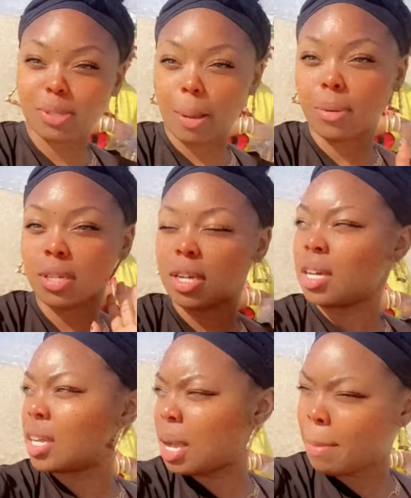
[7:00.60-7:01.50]
So I'm going to
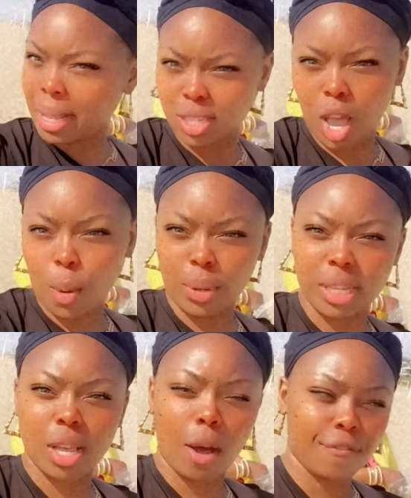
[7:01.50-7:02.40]
uh, come back to y'all when
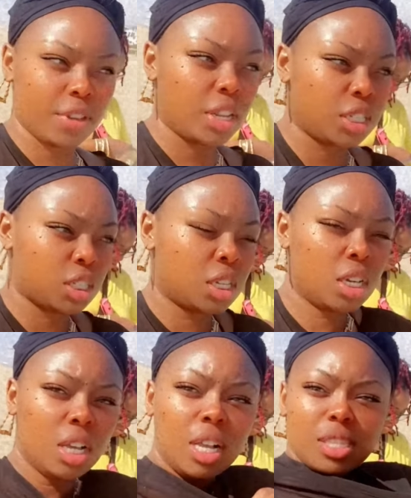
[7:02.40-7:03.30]
it's all finished
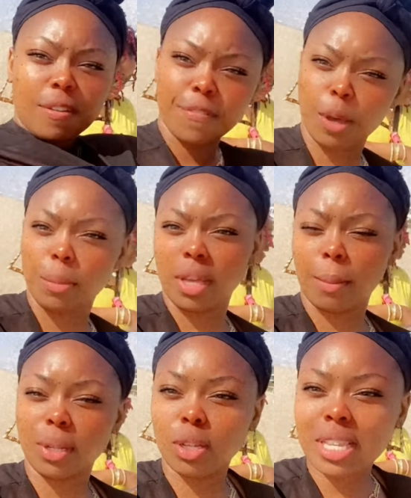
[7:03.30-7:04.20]
to film it. I'm
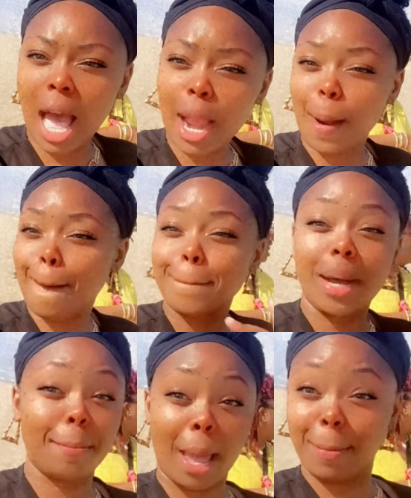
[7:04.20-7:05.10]
a little tired,
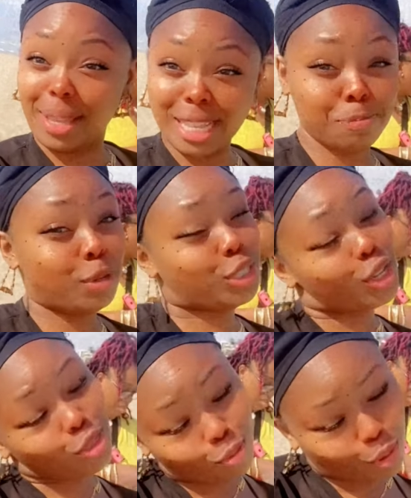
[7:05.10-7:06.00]
but baby is
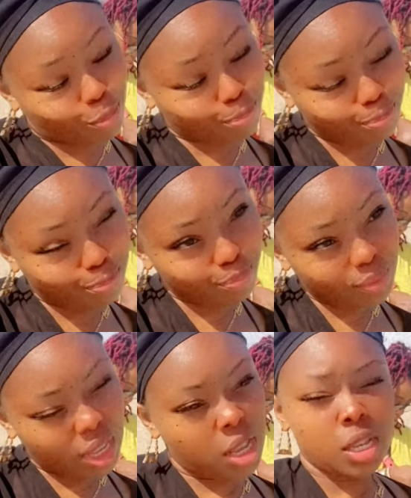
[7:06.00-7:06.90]
pushing through.
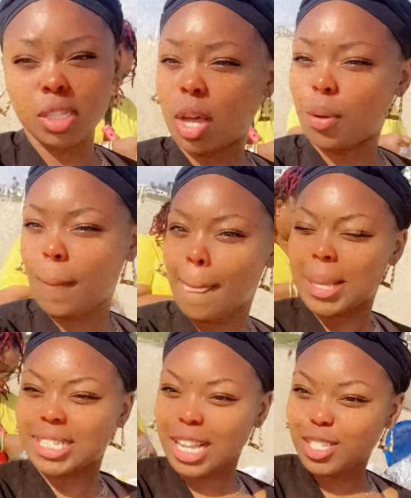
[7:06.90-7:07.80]
So
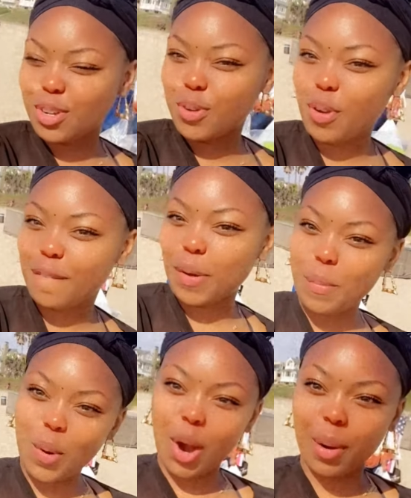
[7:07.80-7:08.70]
stay tuned for
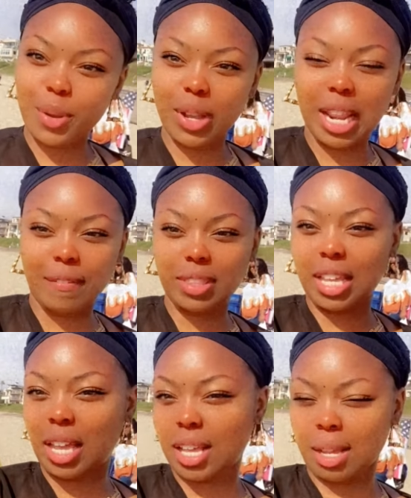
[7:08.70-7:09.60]
more. We're going to get
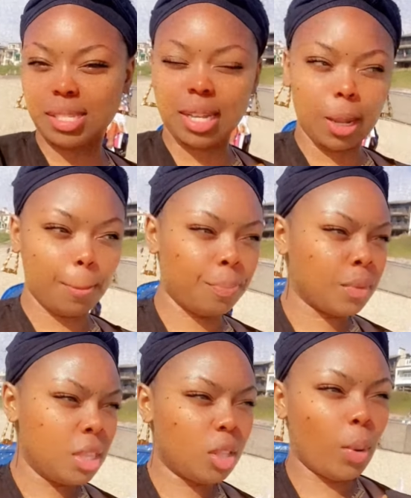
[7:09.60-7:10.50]
everything uh, set up
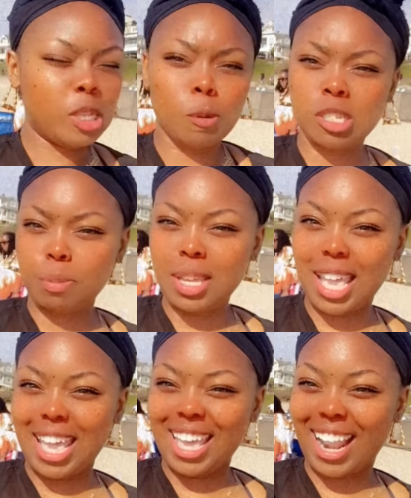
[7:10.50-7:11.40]
the way it's supposed to be, and